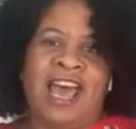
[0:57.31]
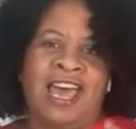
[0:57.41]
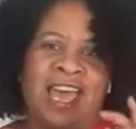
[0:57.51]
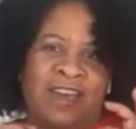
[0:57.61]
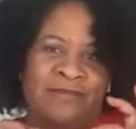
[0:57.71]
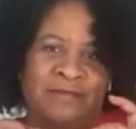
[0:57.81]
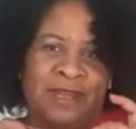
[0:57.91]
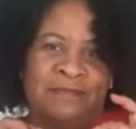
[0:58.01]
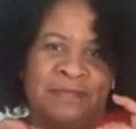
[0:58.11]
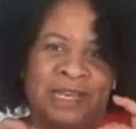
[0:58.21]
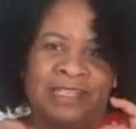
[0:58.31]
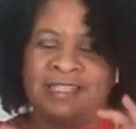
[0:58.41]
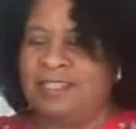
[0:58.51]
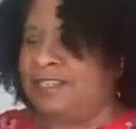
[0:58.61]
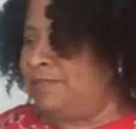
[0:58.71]
I have my
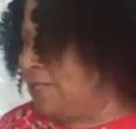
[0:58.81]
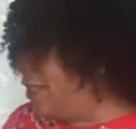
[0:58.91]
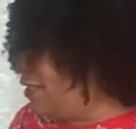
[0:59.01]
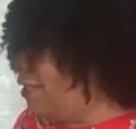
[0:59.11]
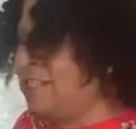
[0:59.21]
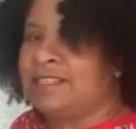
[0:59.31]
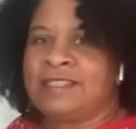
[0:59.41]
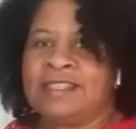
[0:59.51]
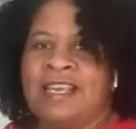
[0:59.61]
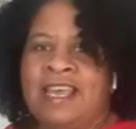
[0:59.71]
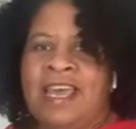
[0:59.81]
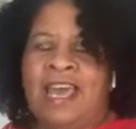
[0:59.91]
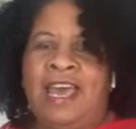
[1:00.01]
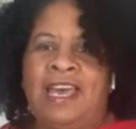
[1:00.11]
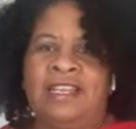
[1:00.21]
Bella lipsticks
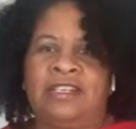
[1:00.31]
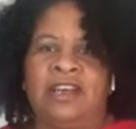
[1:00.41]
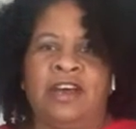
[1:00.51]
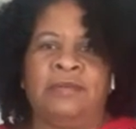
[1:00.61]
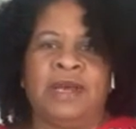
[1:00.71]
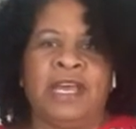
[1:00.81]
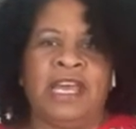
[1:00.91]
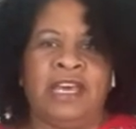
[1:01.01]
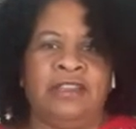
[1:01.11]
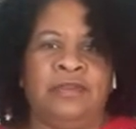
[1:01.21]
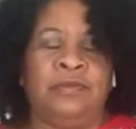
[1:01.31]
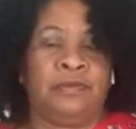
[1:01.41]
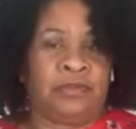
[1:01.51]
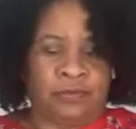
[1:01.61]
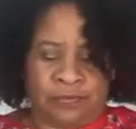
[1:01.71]
and um, I have the,
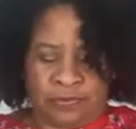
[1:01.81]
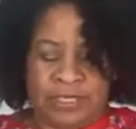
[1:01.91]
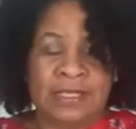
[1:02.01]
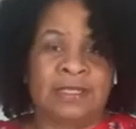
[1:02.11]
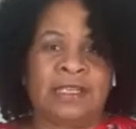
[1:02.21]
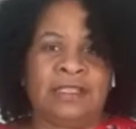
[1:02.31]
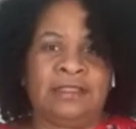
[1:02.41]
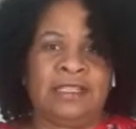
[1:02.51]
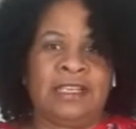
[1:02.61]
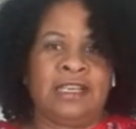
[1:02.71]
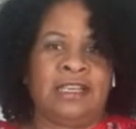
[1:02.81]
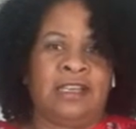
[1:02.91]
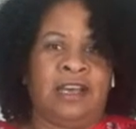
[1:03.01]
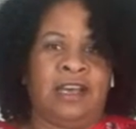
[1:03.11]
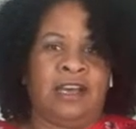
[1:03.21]
the bracelet
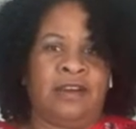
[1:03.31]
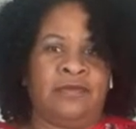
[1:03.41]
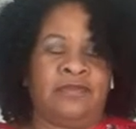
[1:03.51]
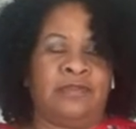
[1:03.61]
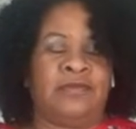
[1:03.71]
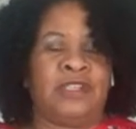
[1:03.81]
um, from